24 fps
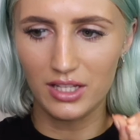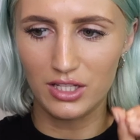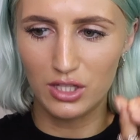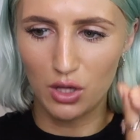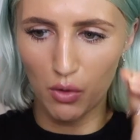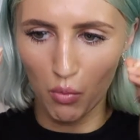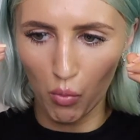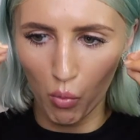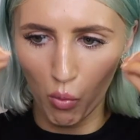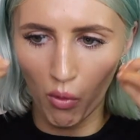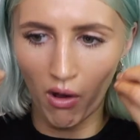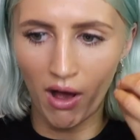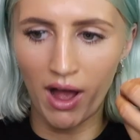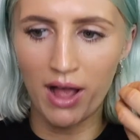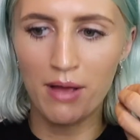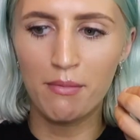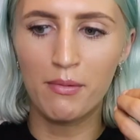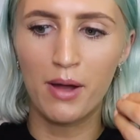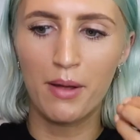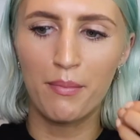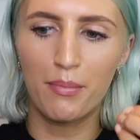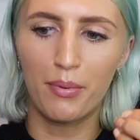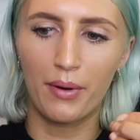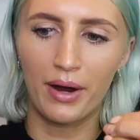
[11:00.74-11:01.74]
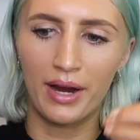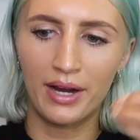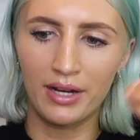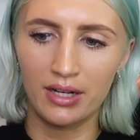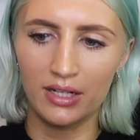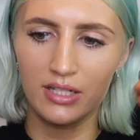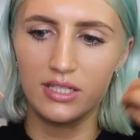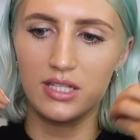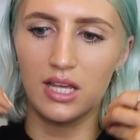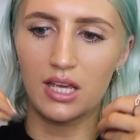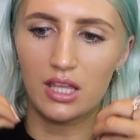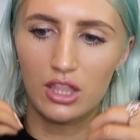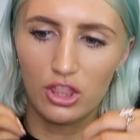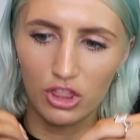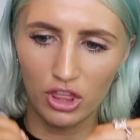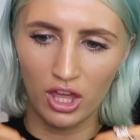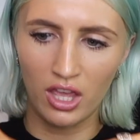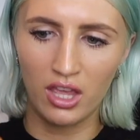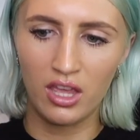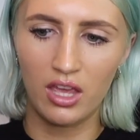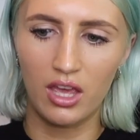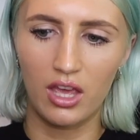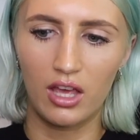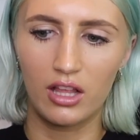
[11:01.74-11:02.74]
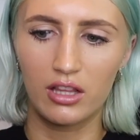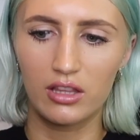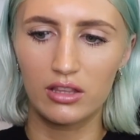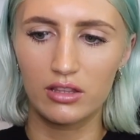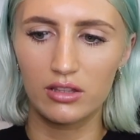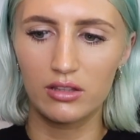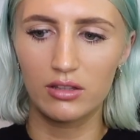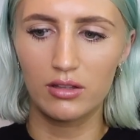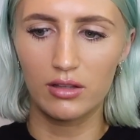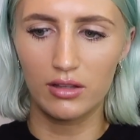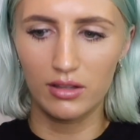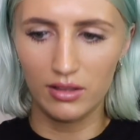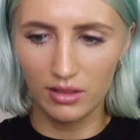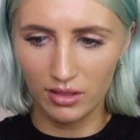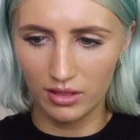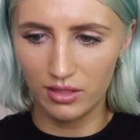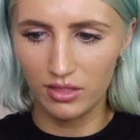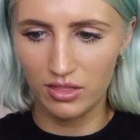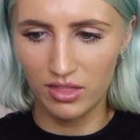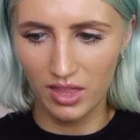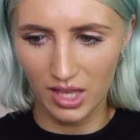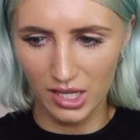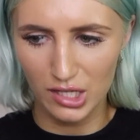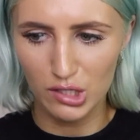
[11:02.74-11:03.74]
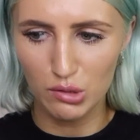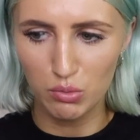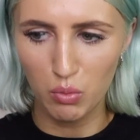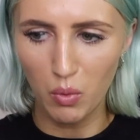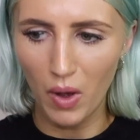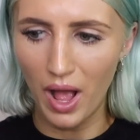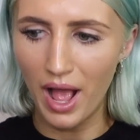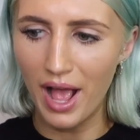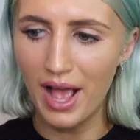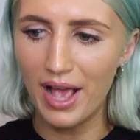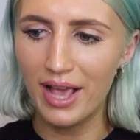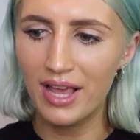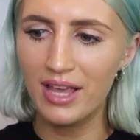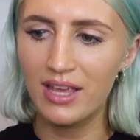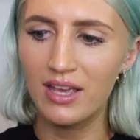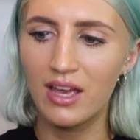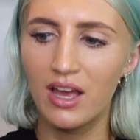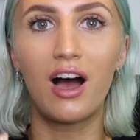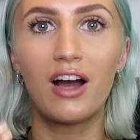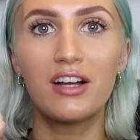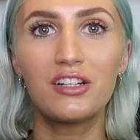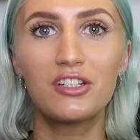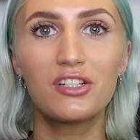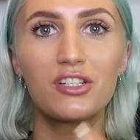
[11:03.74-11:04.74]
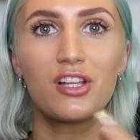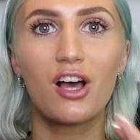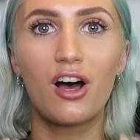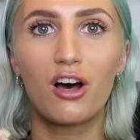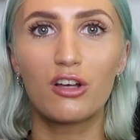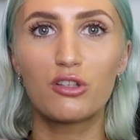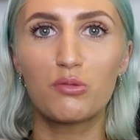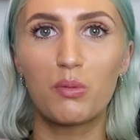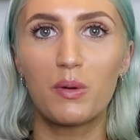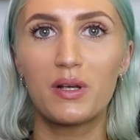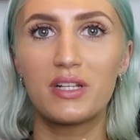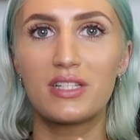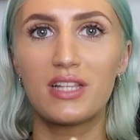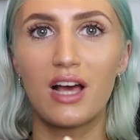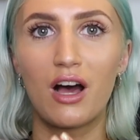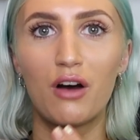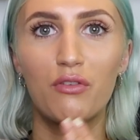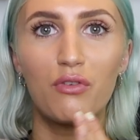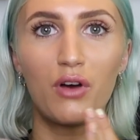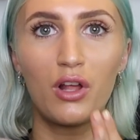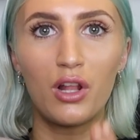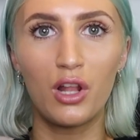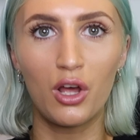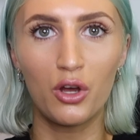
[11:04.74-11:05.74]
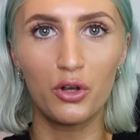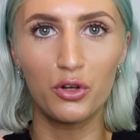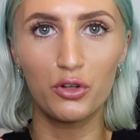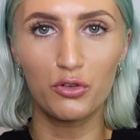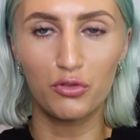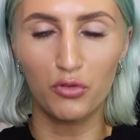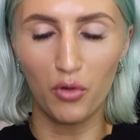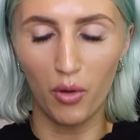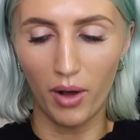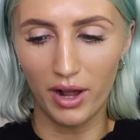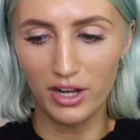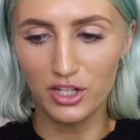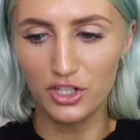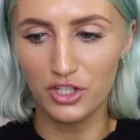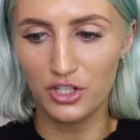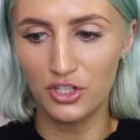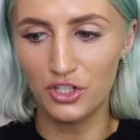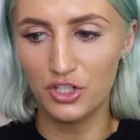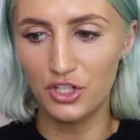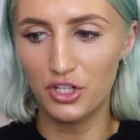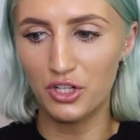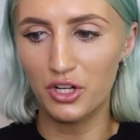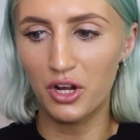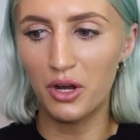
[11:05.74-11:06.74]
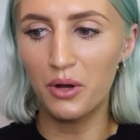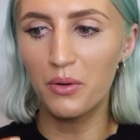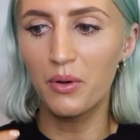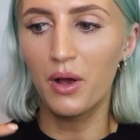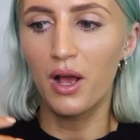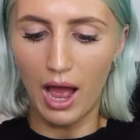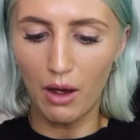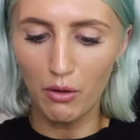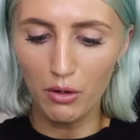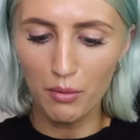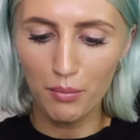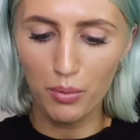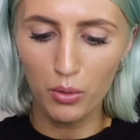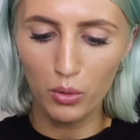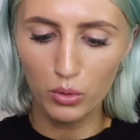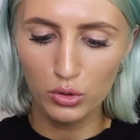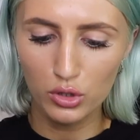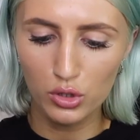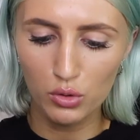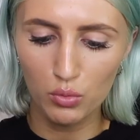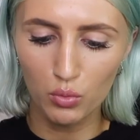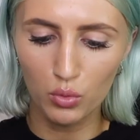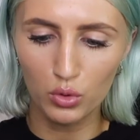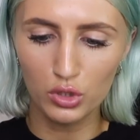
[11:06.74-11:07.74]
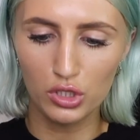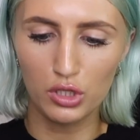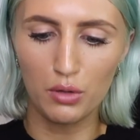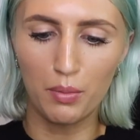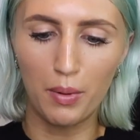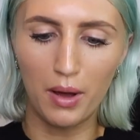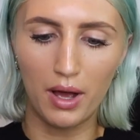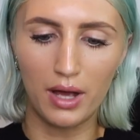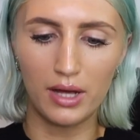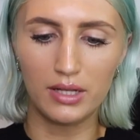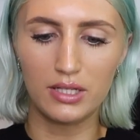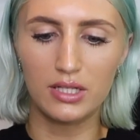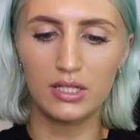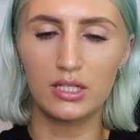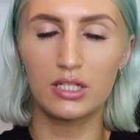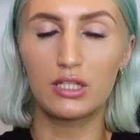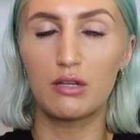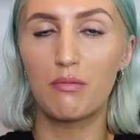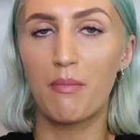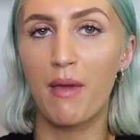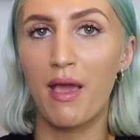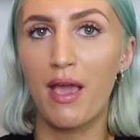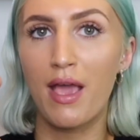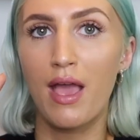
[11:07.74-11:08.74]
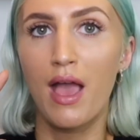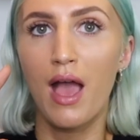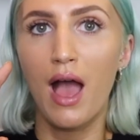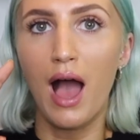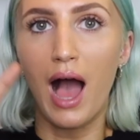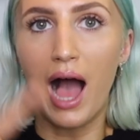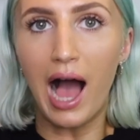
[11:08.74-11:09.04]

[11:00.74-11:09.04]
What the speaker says: this and why my brain is like thinking this way, I just asked myself a load of questions. You know, how important was the person to me?